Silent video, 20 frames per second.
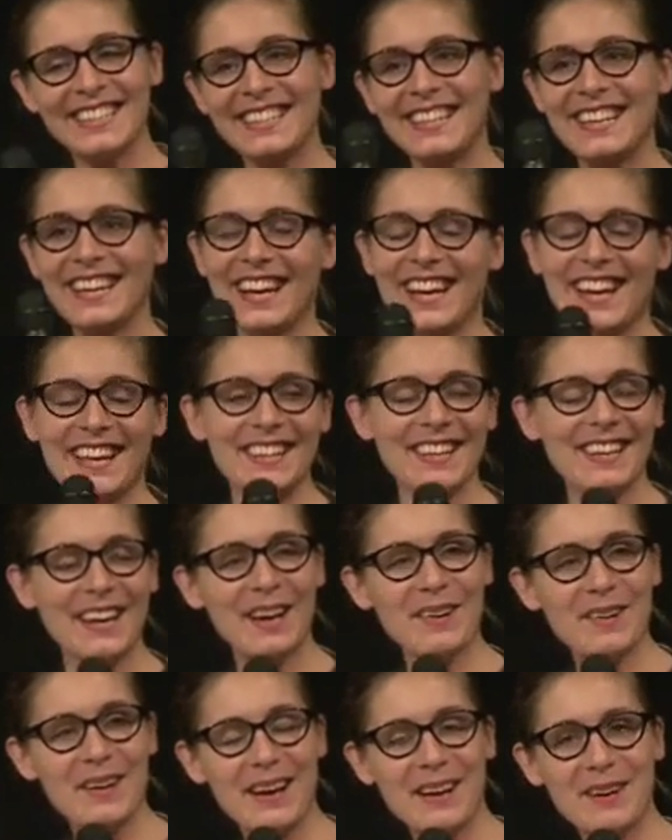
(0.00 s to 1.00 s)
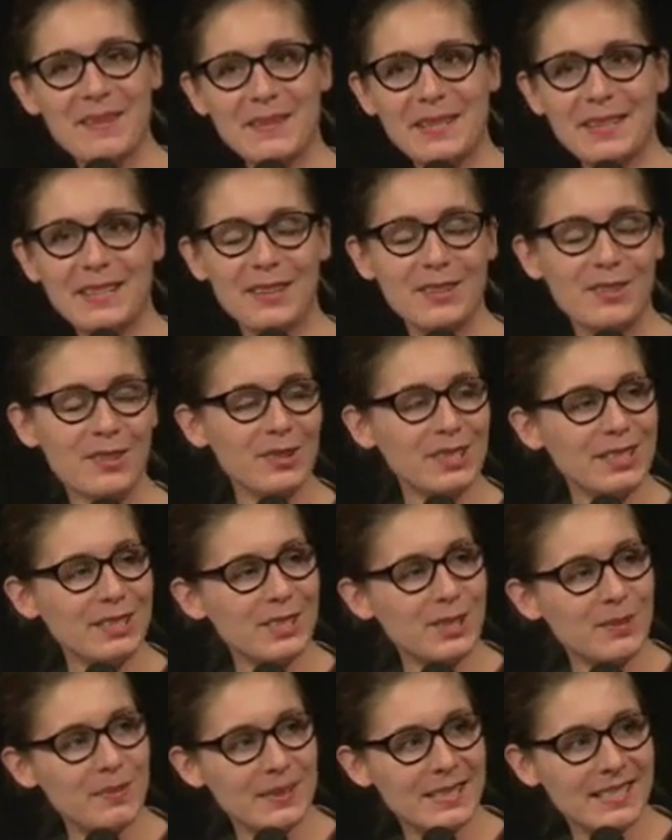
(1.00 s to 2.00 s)
Yeah, I think, I mean, all the
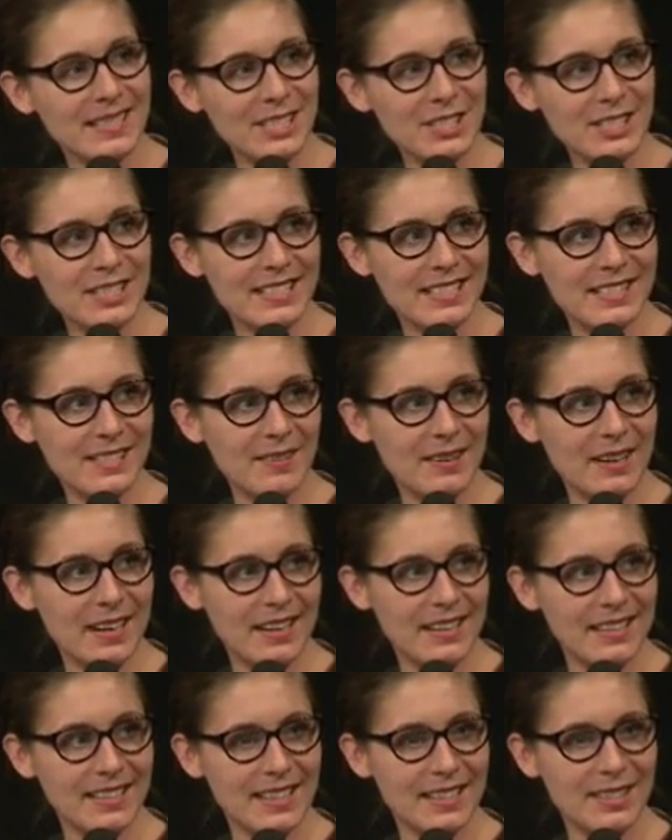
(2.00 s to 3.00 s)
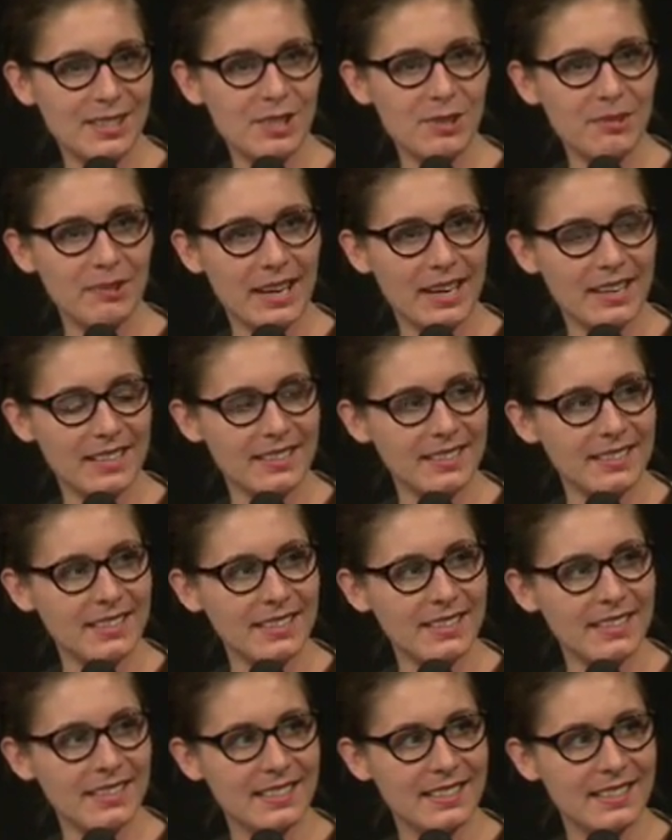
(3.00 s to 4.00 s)
superstitions that surround
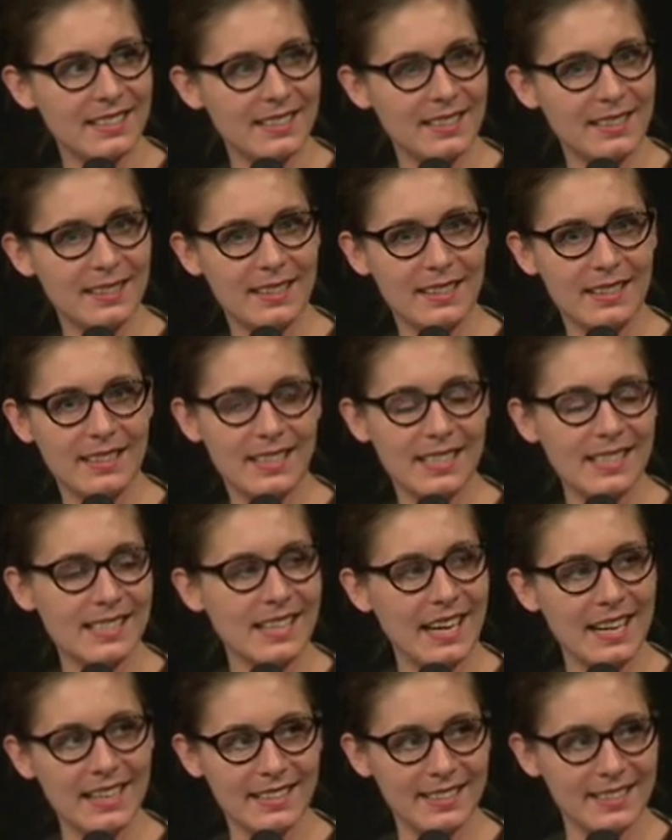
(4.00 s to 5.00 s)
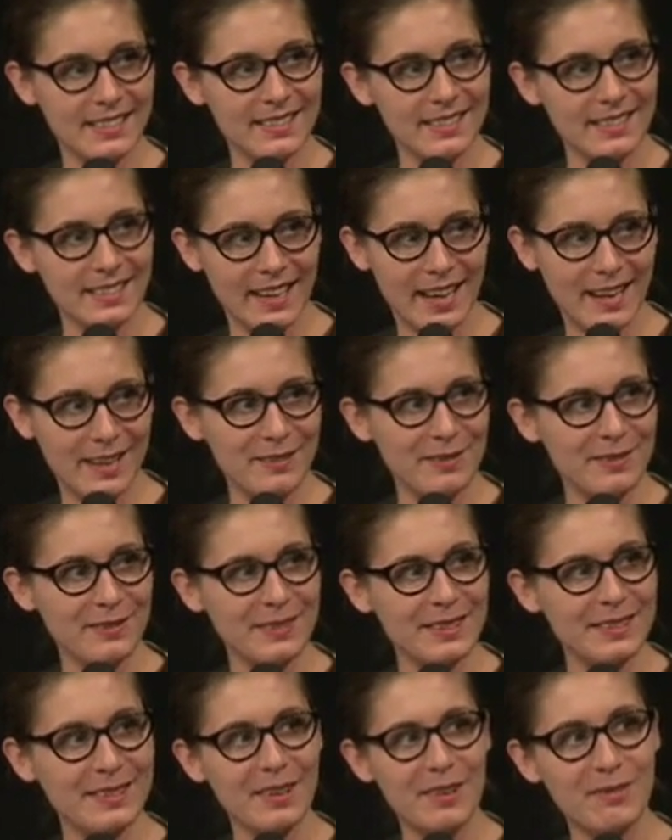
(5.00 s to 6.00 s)
the sailor's life
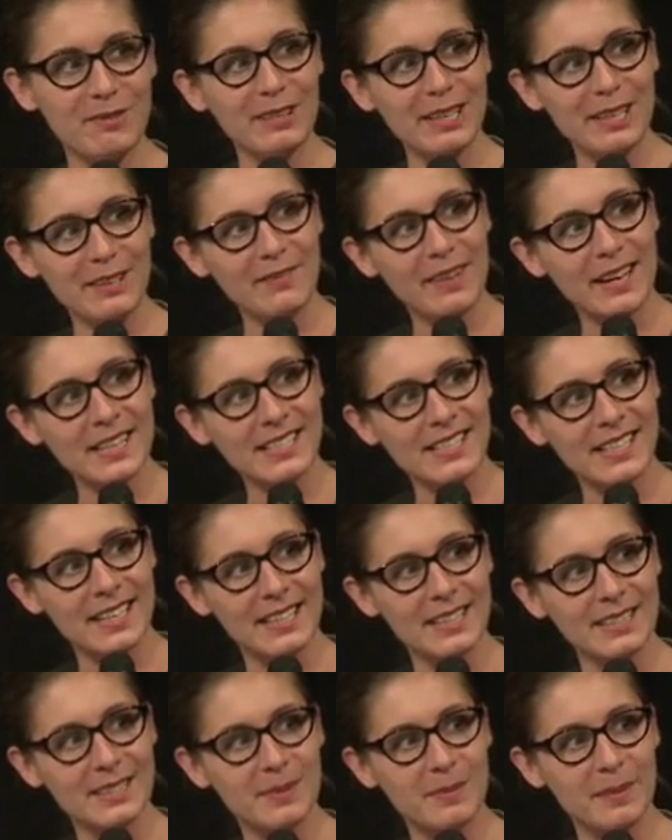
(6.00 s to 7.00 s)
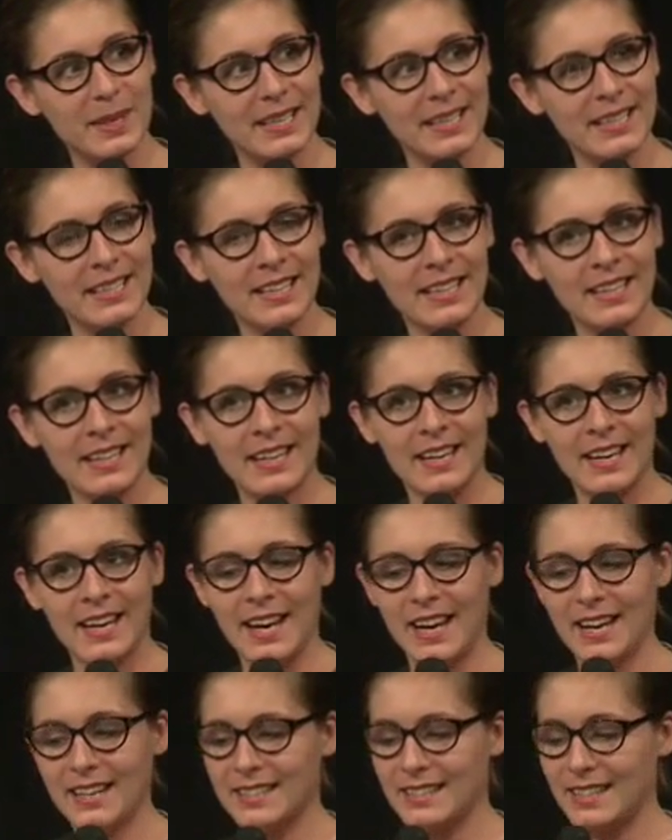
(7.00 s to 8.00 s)
are really fascinating to me.
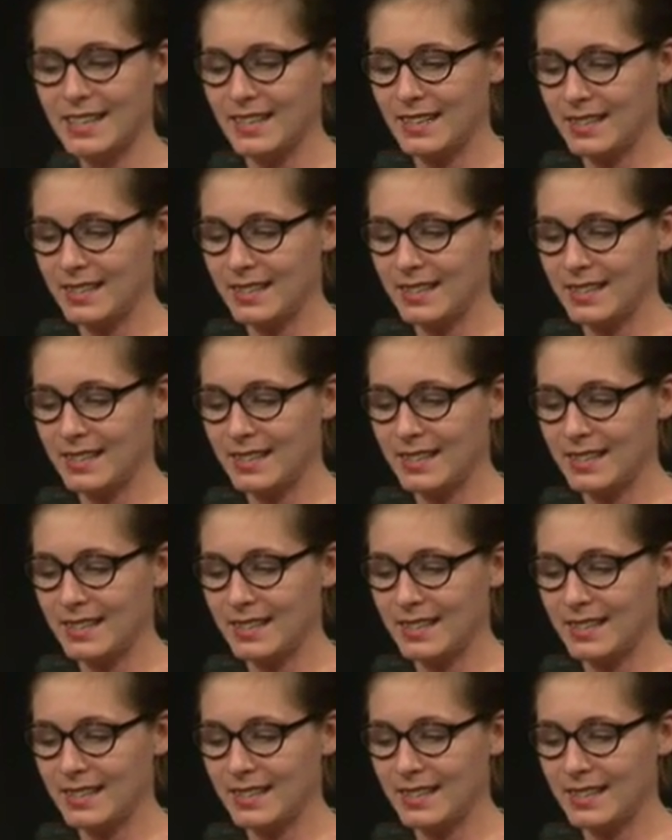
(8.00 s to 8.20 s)
And the